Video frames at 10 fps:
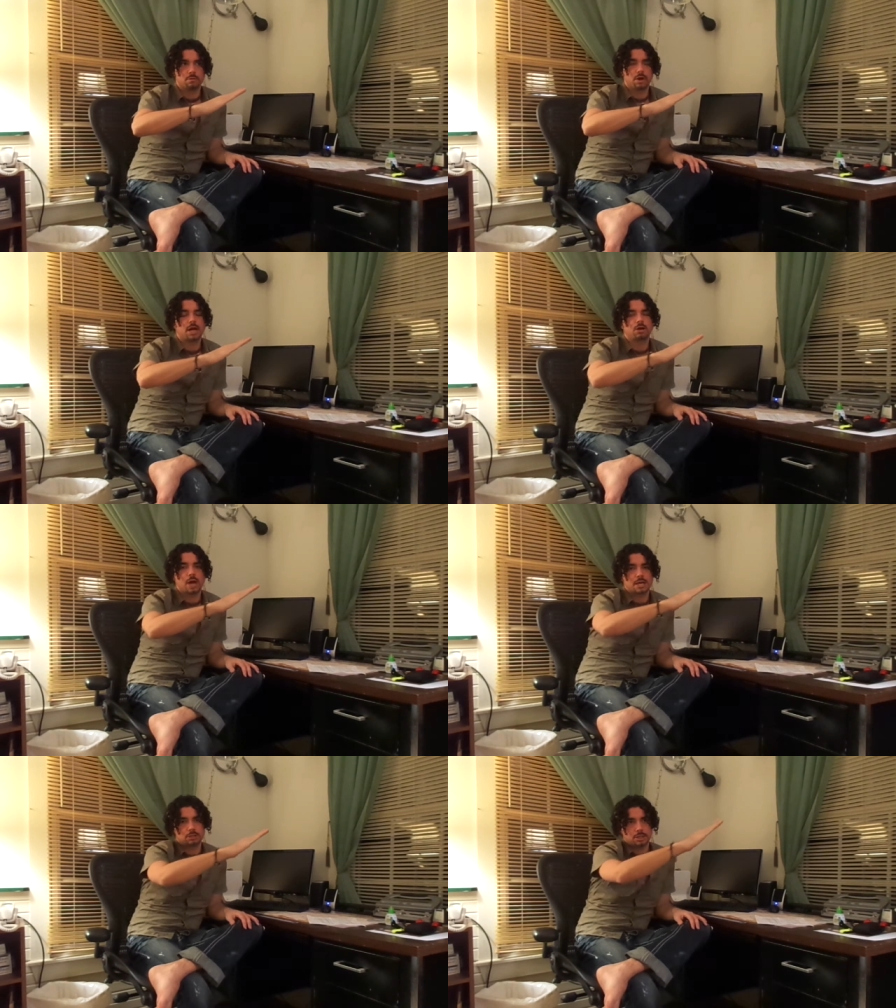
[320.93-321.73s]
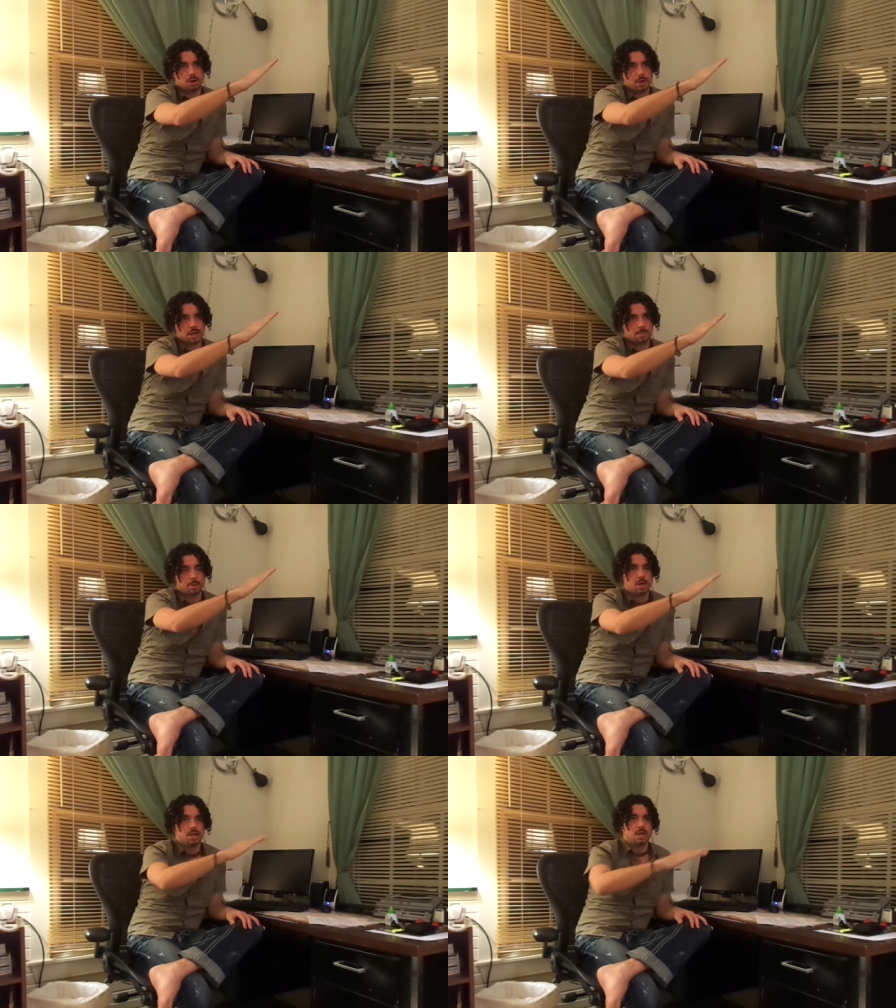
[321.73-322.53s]
very gradually going up
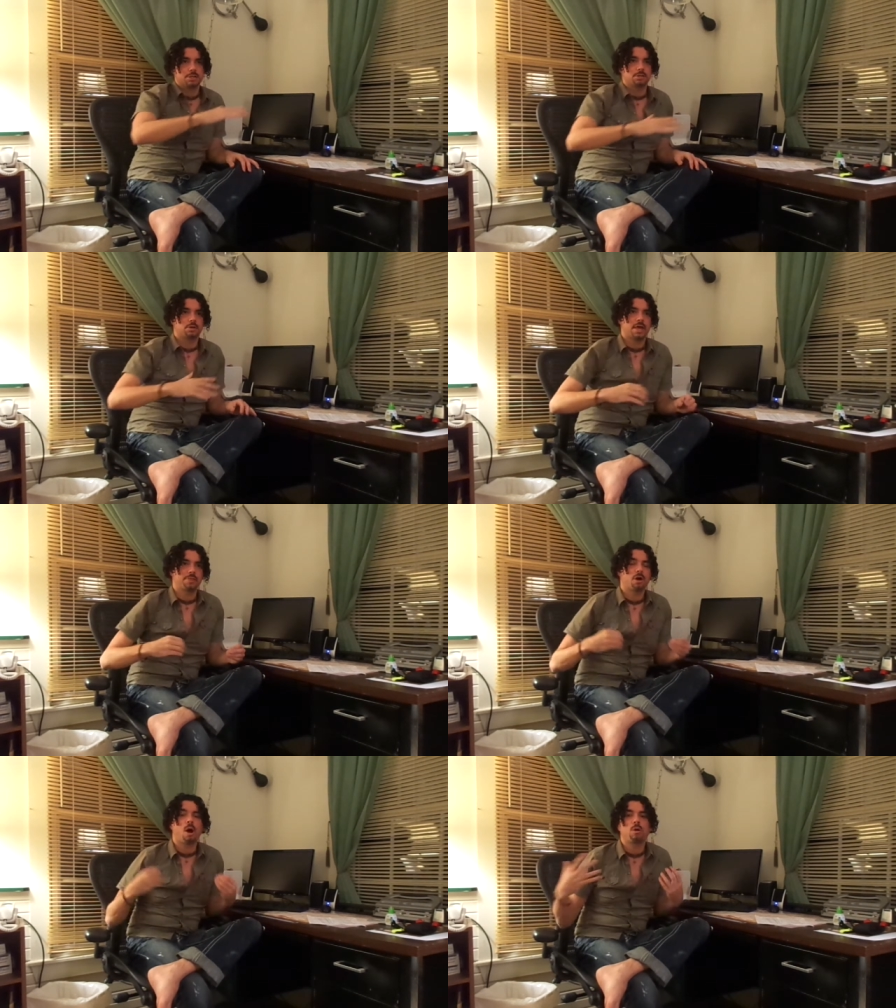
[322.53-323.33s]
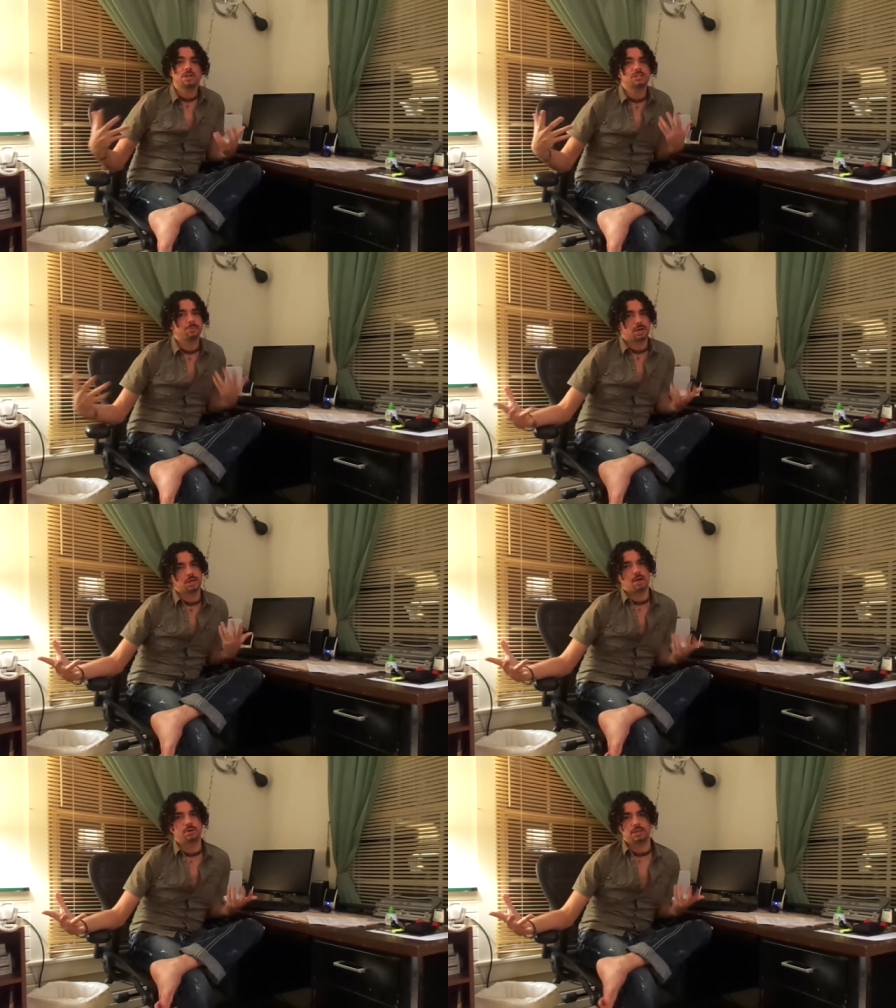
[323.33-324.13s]
so that the Holy Spirit
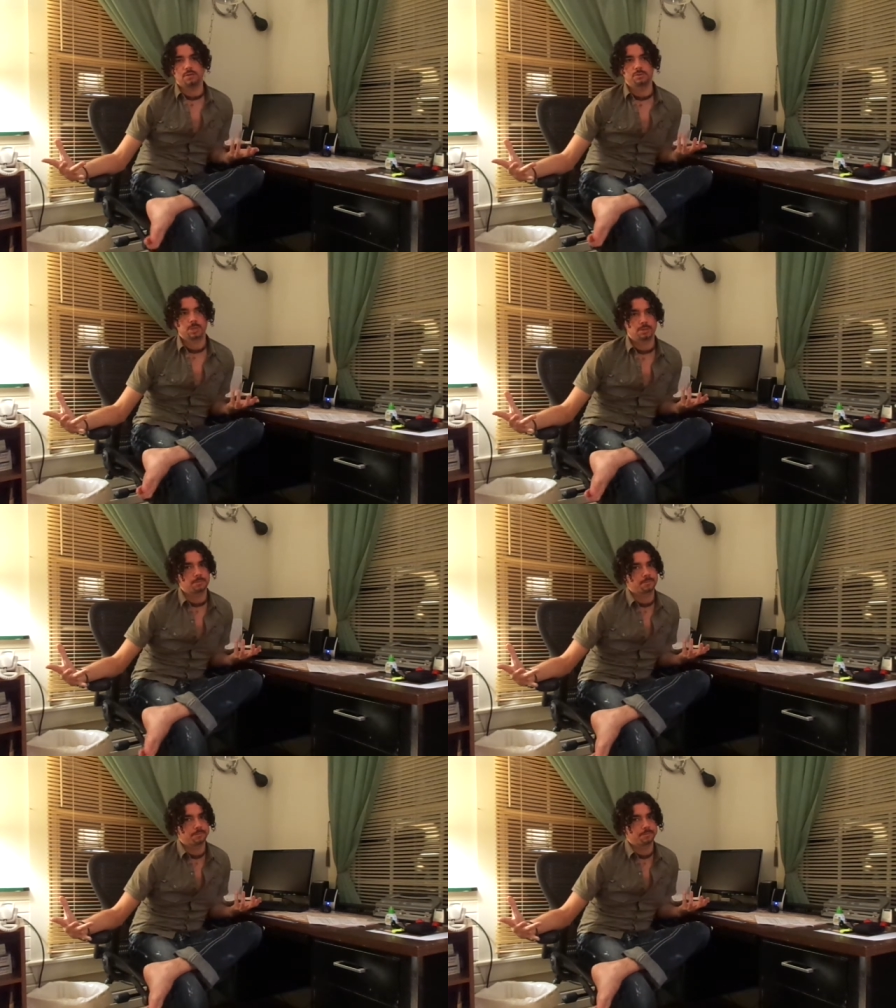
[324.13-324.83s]
never leaves me.